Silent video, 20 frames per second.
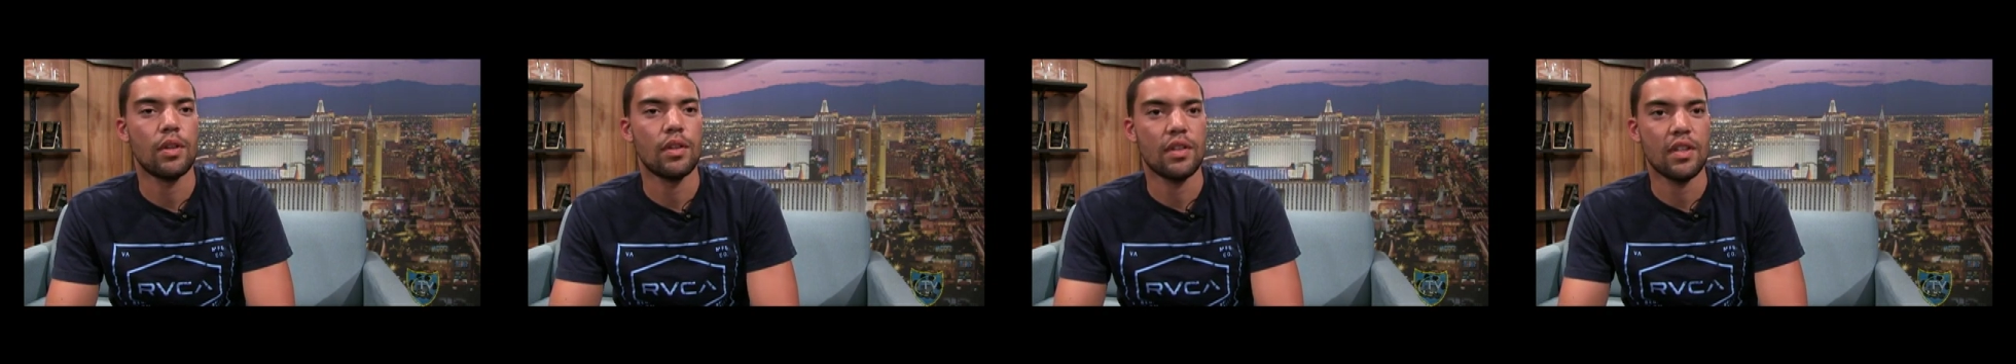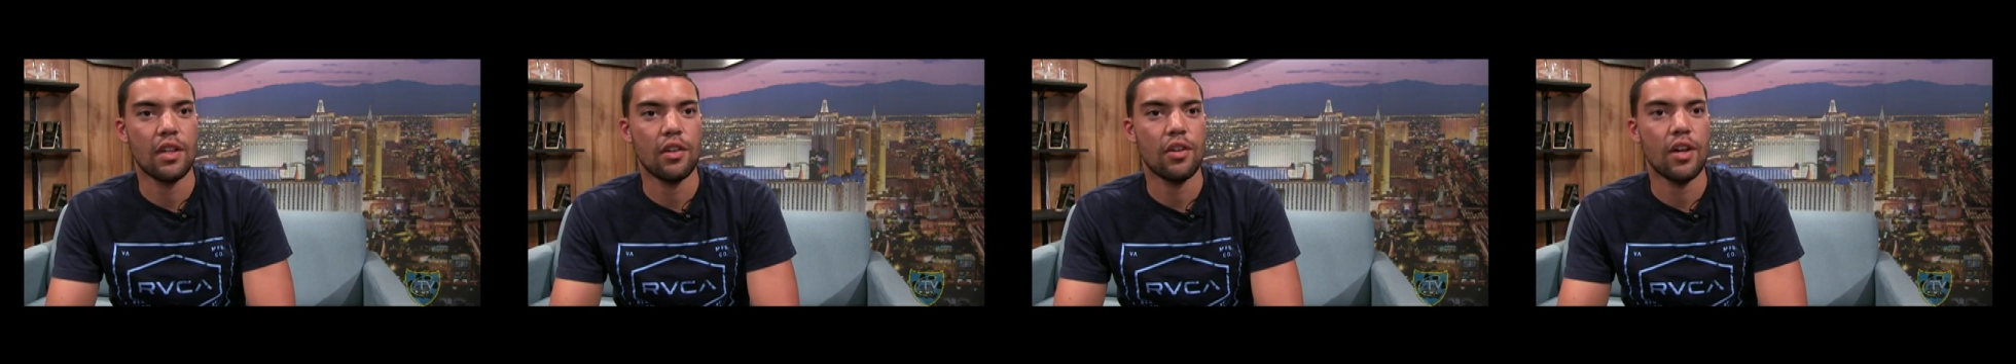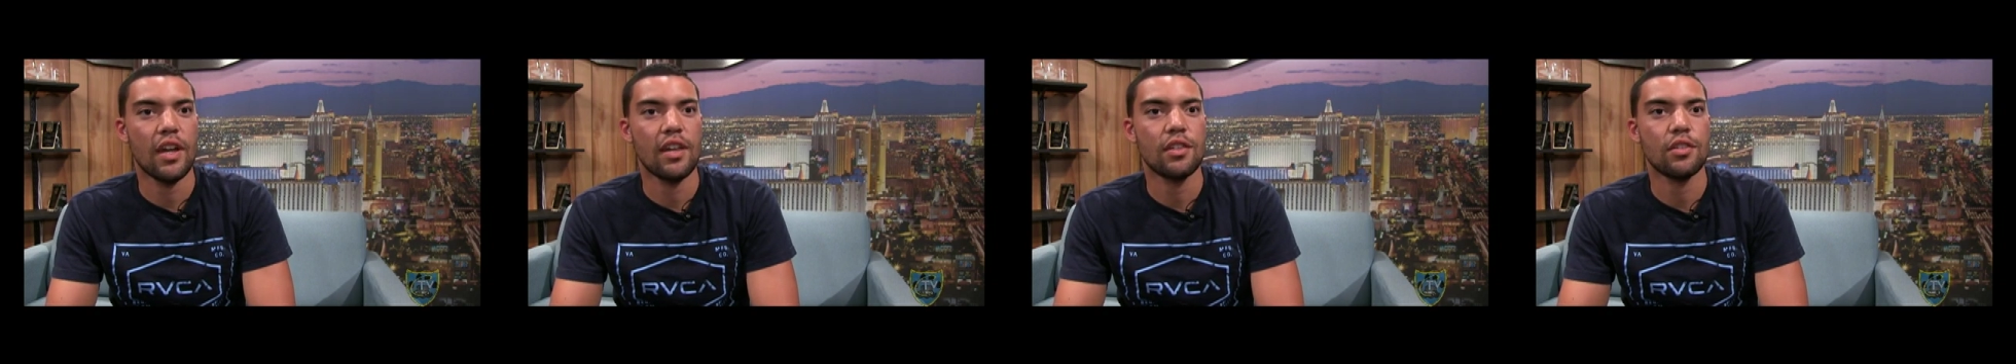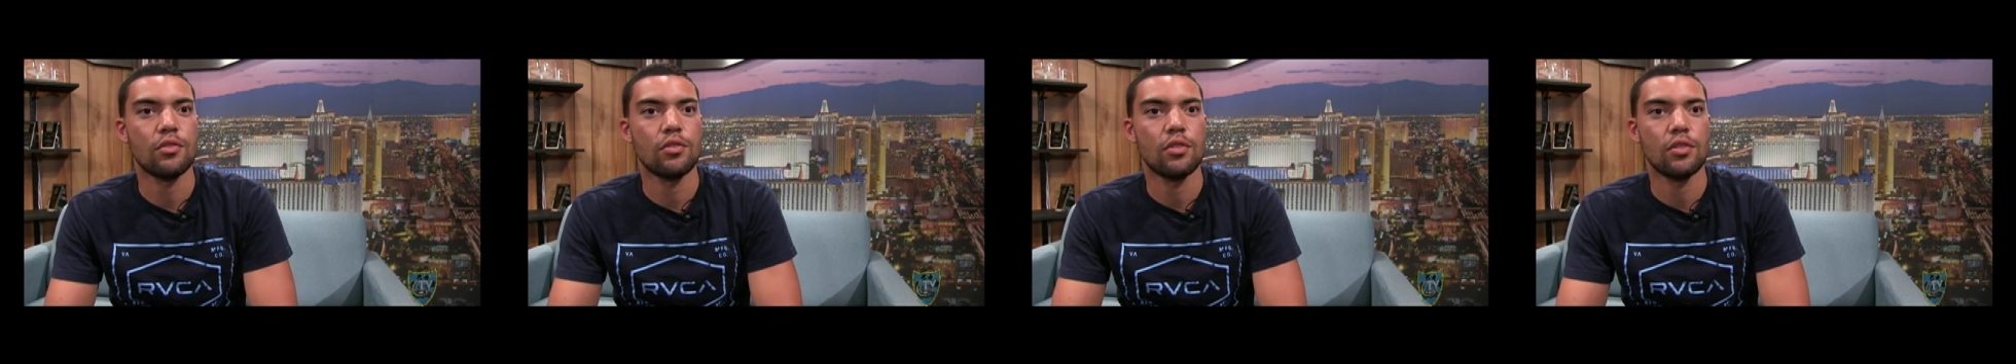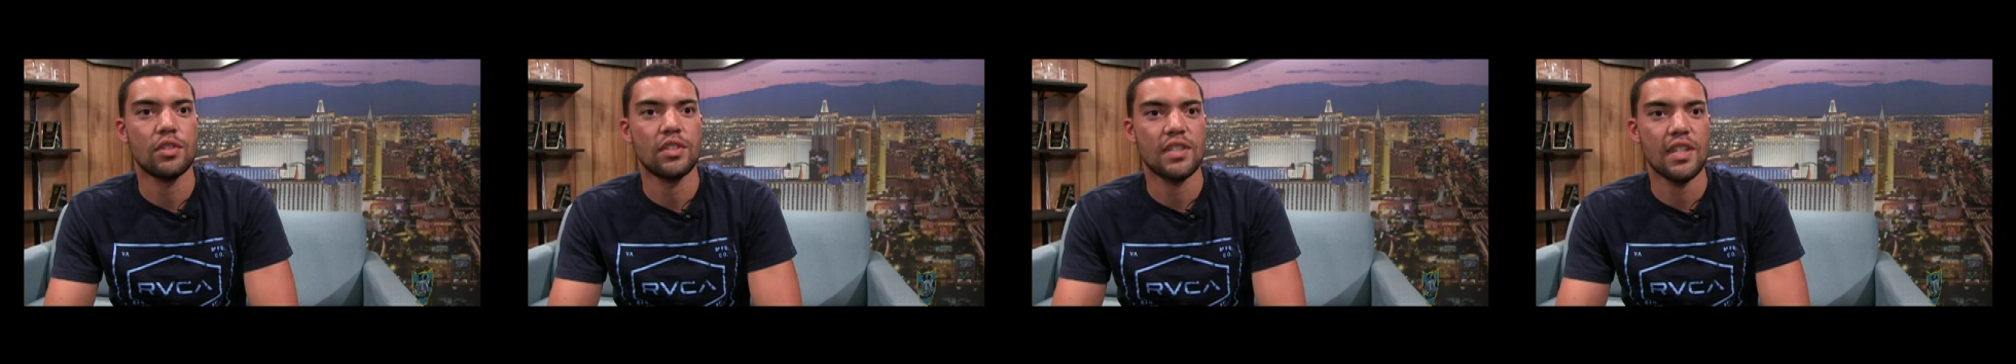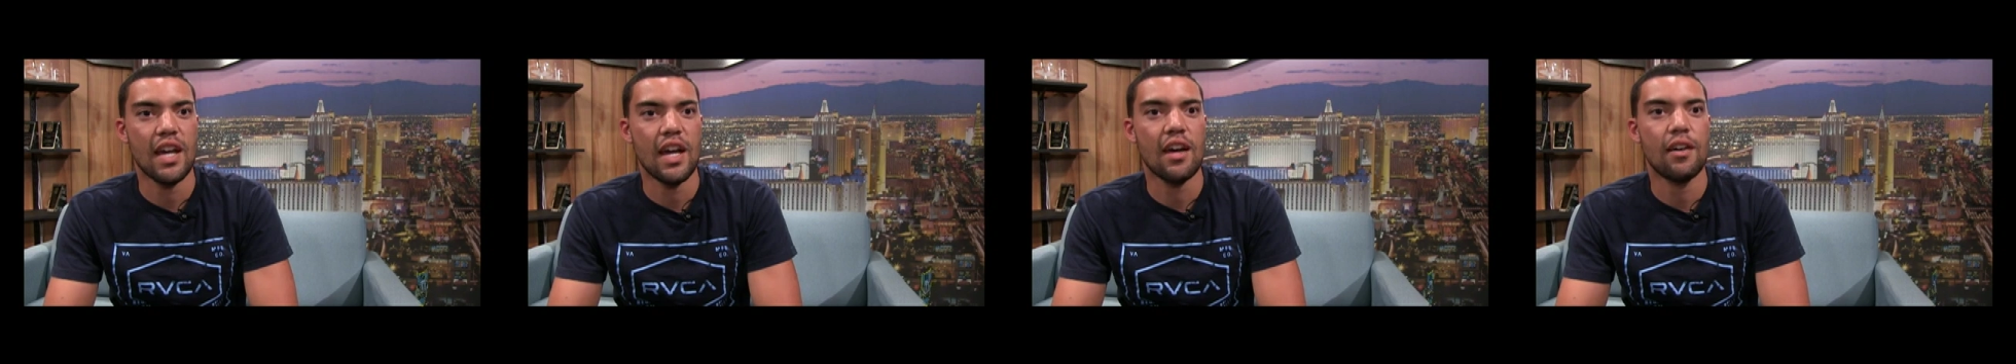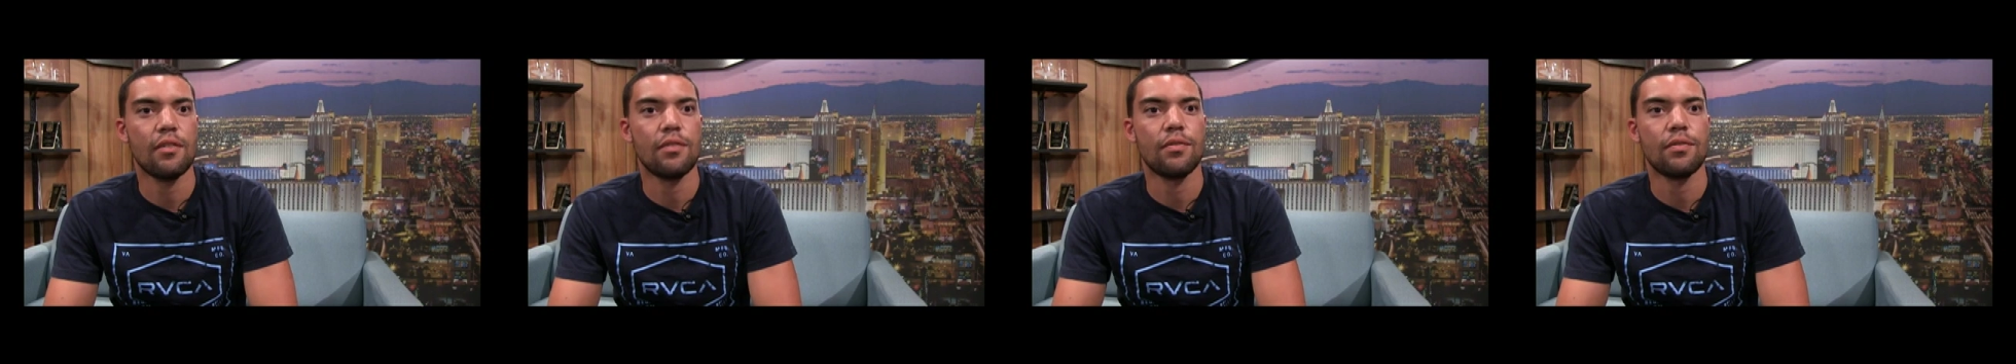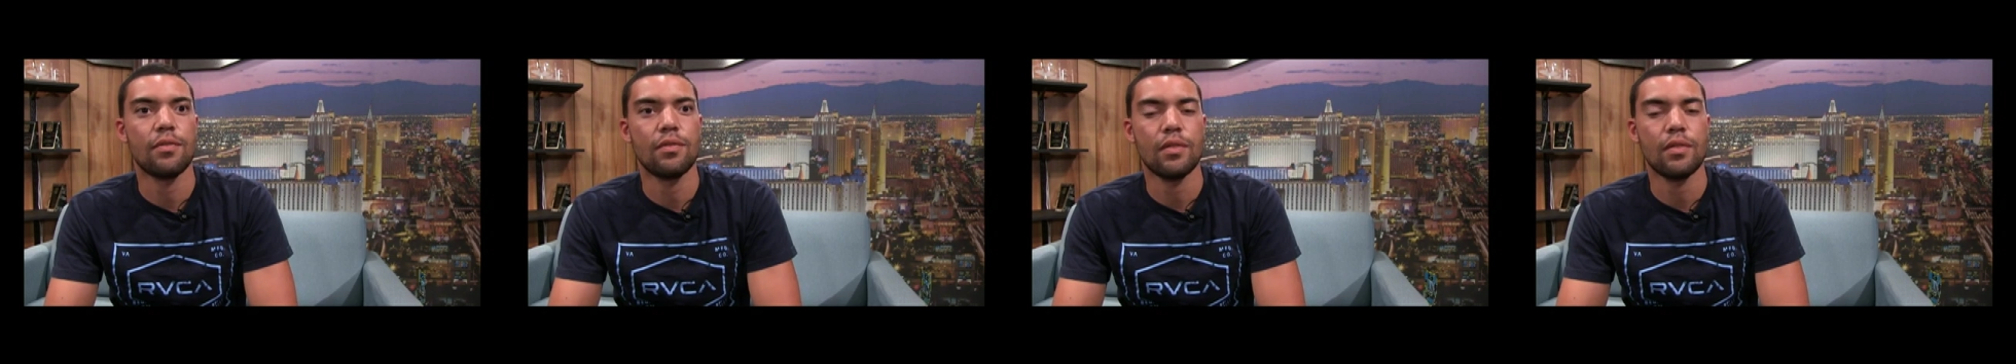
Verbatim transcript: at Center High School, staff,